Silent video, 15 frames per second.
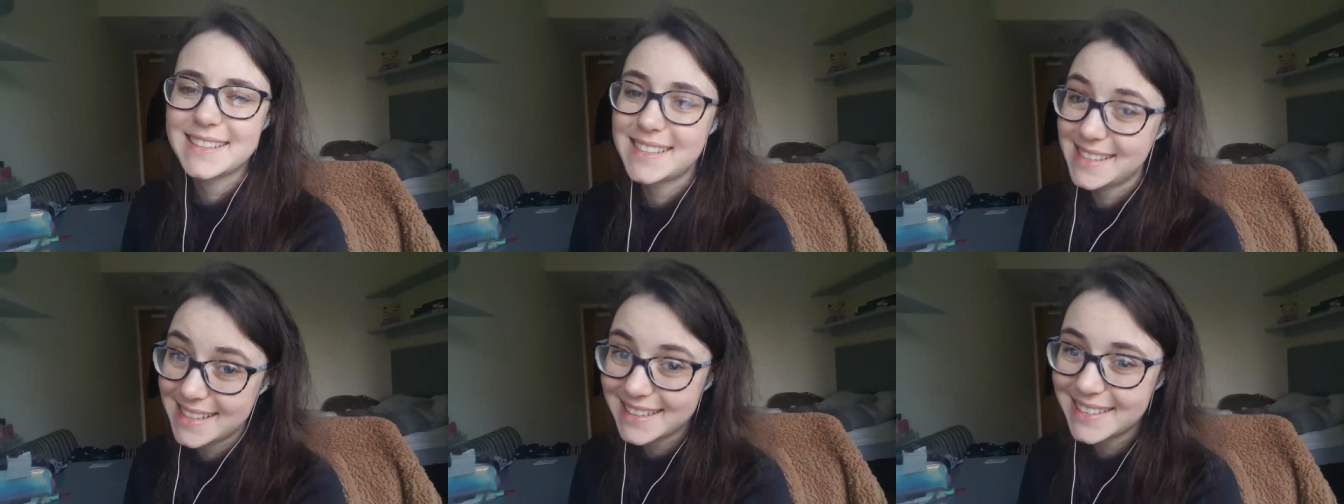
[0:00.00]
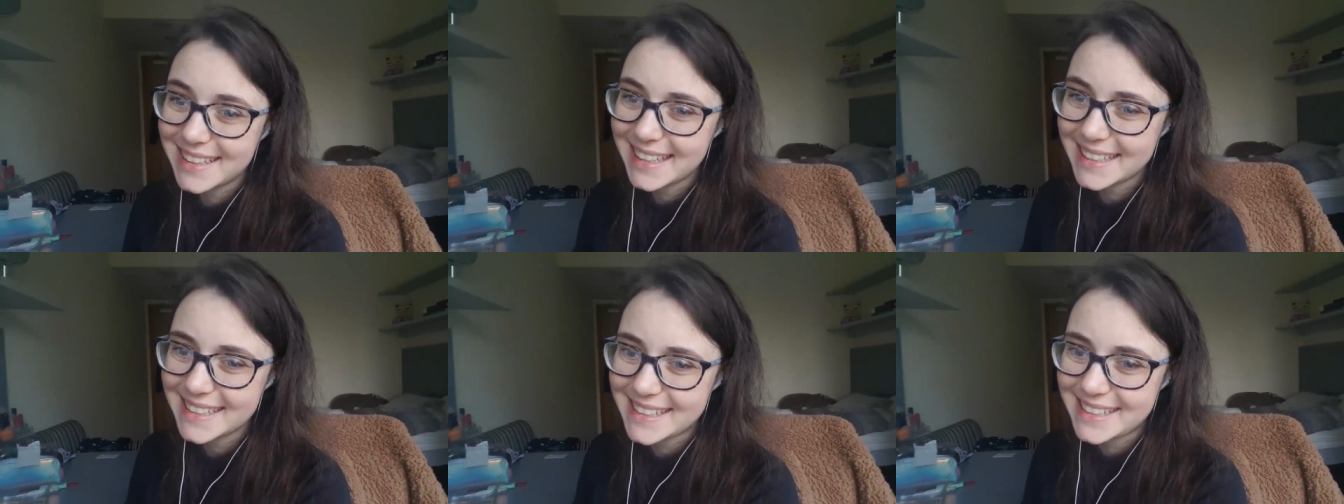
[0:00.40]
still
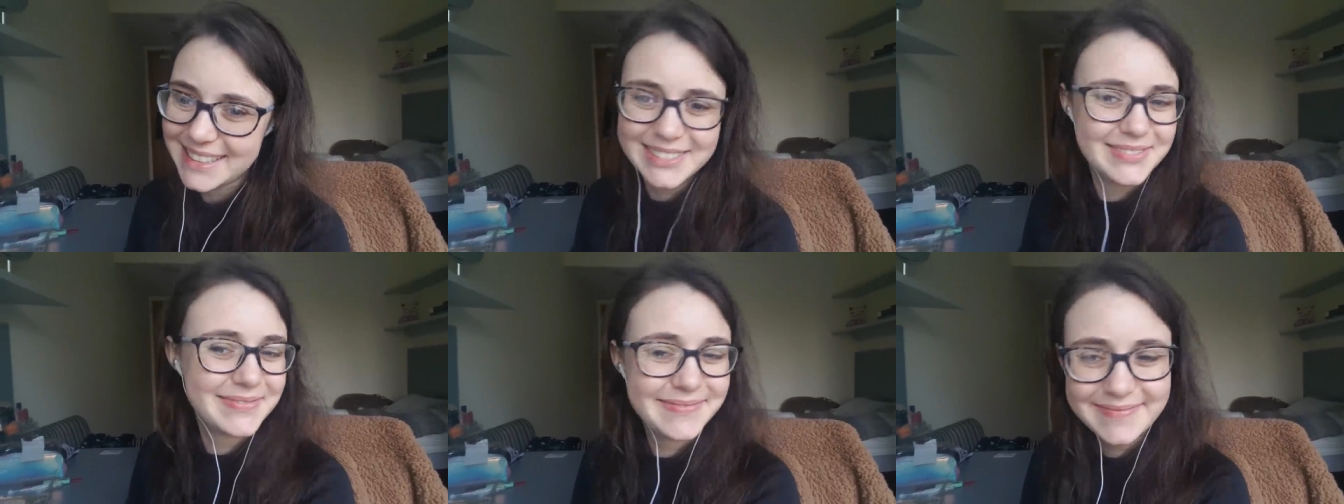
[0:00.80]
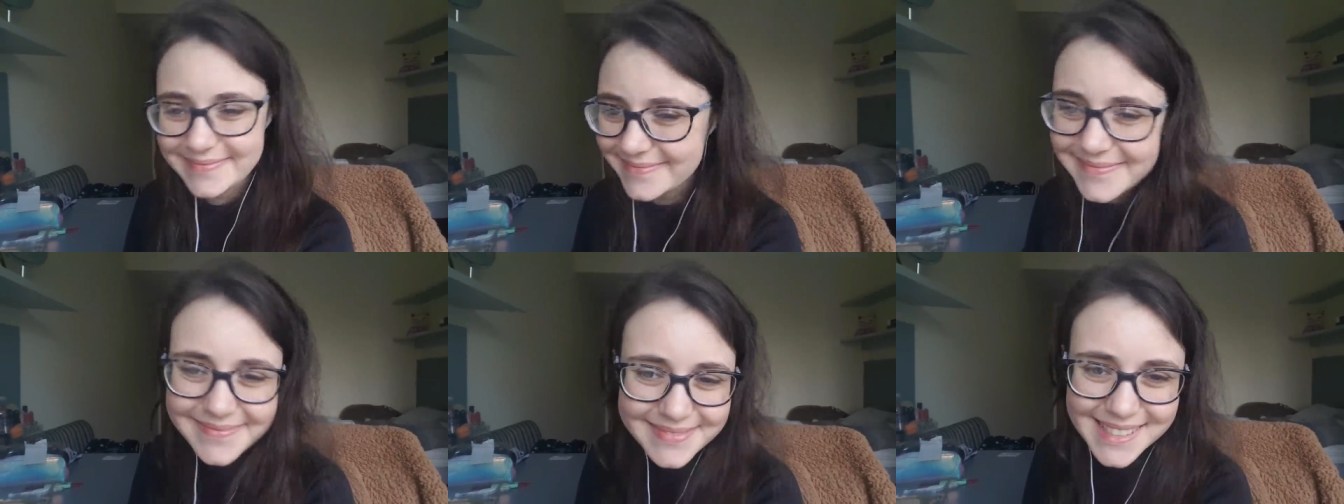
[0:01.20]
here.
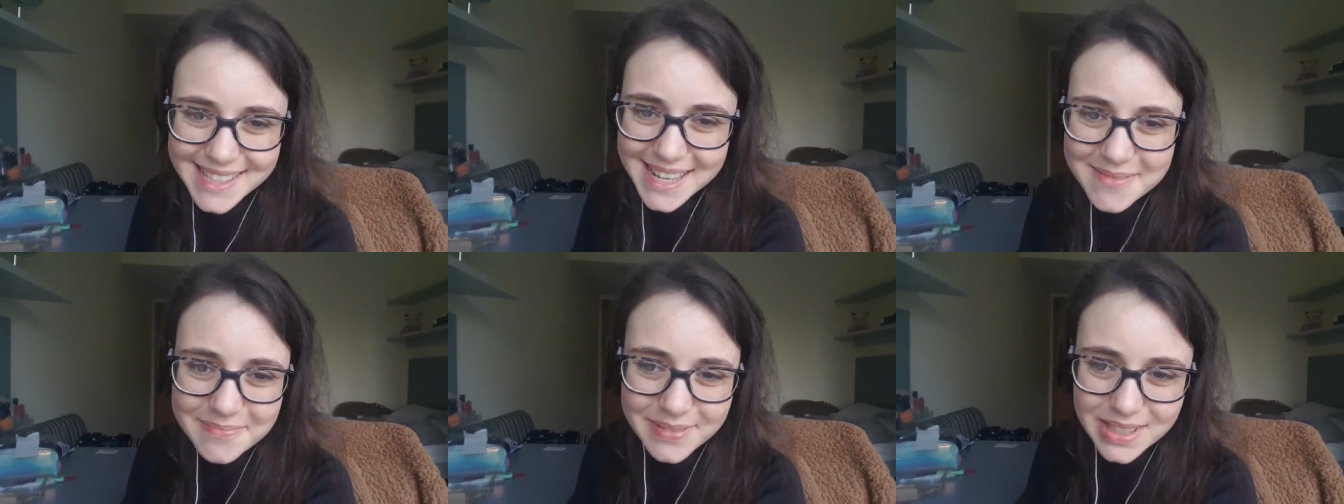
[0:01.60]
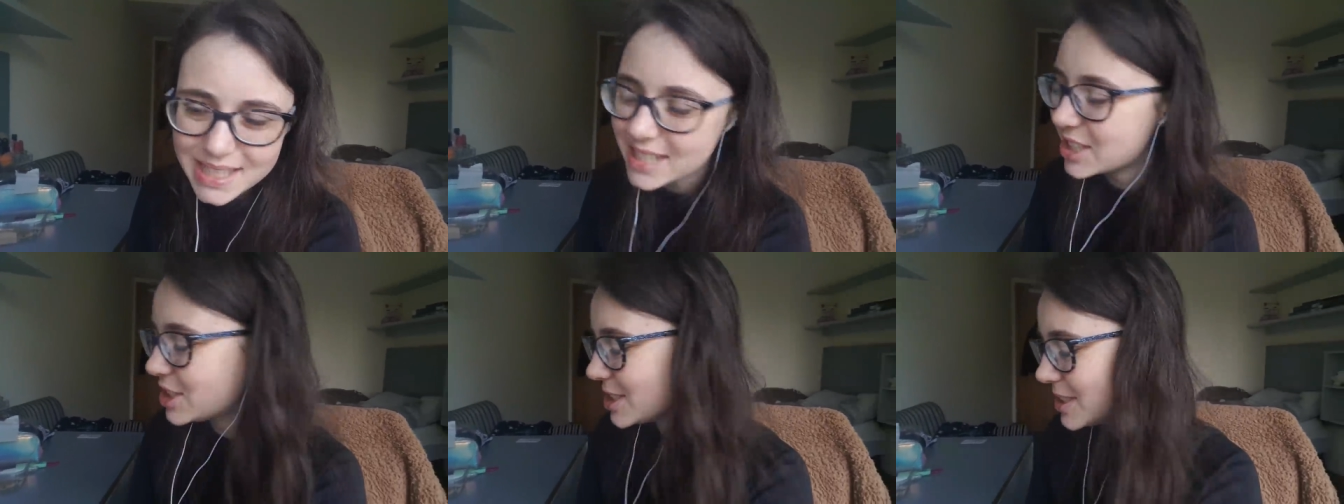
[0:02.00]
Same
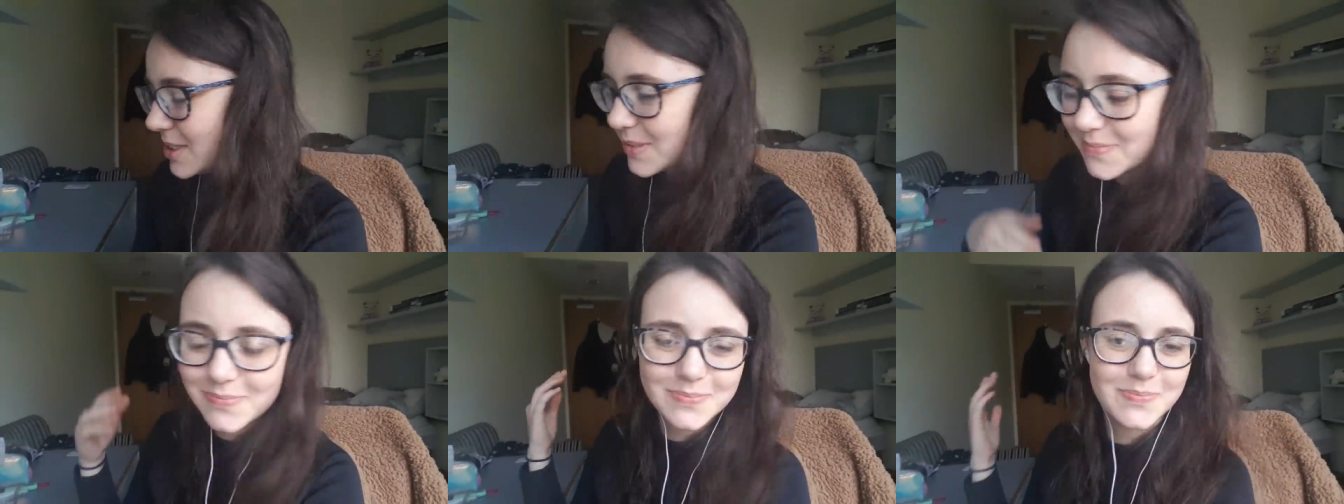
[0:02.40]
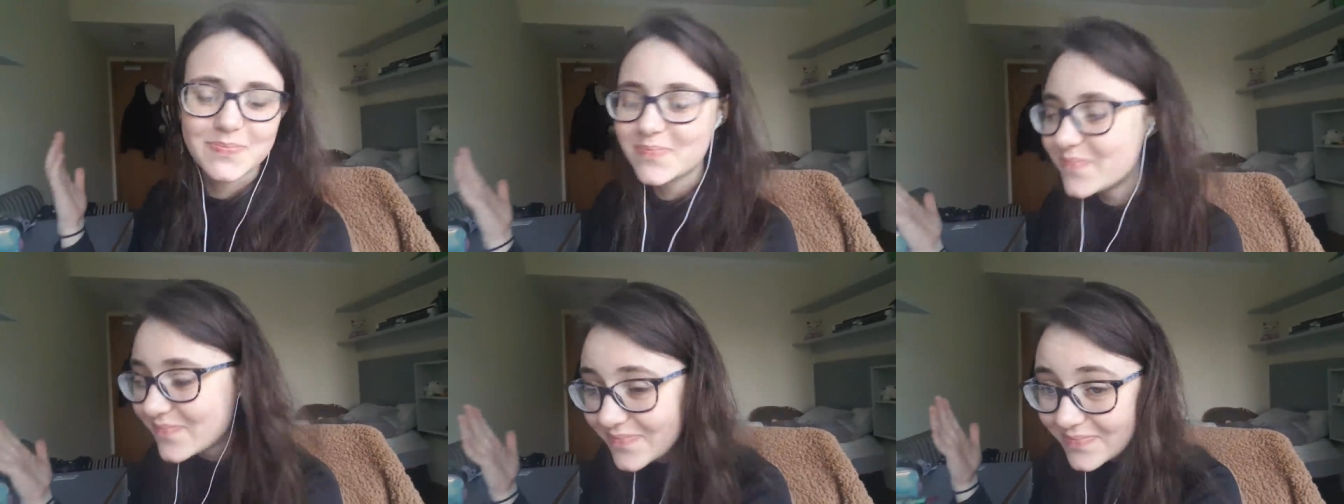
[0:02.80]
position
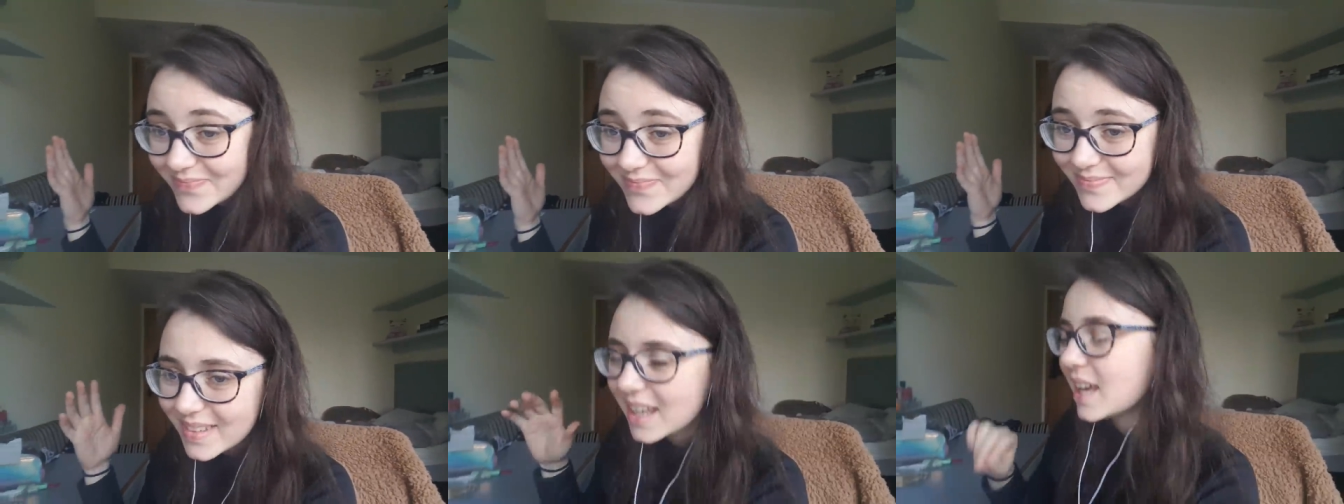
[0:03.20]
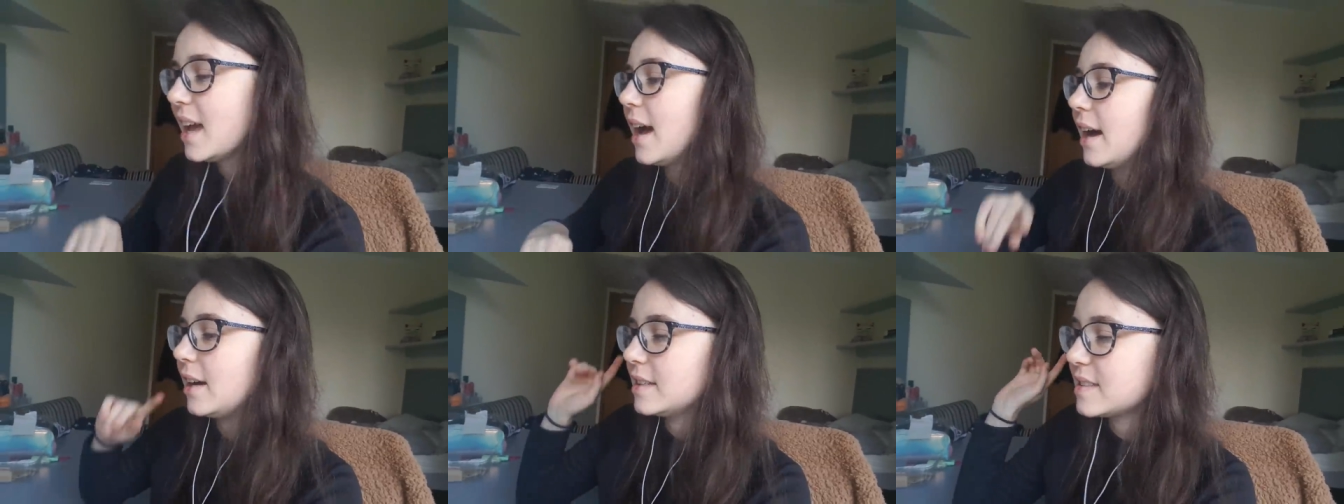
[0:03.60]

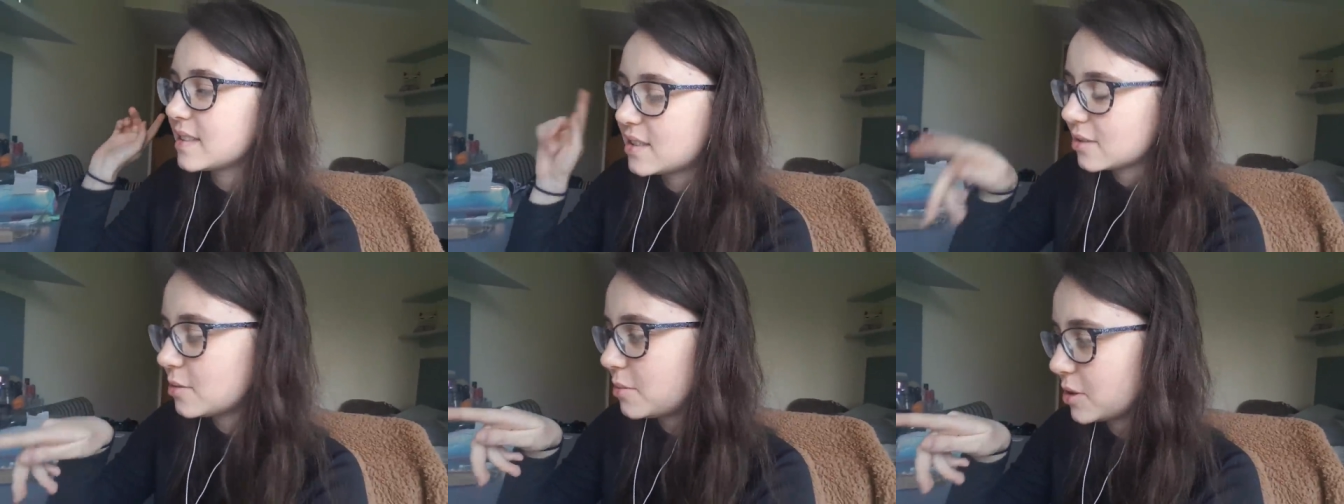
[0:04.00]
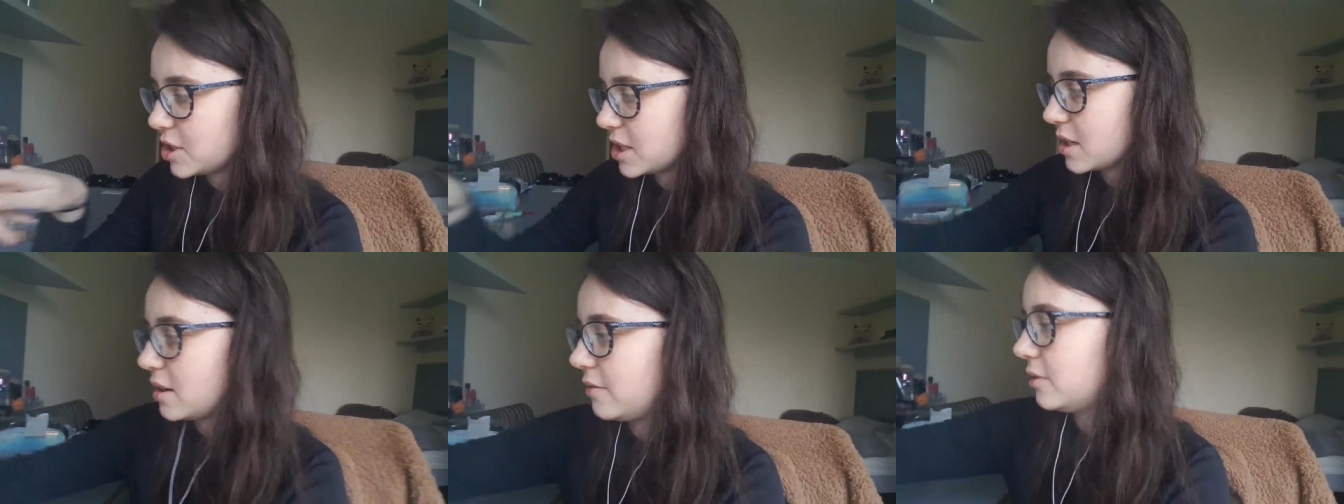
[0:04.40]
still watching her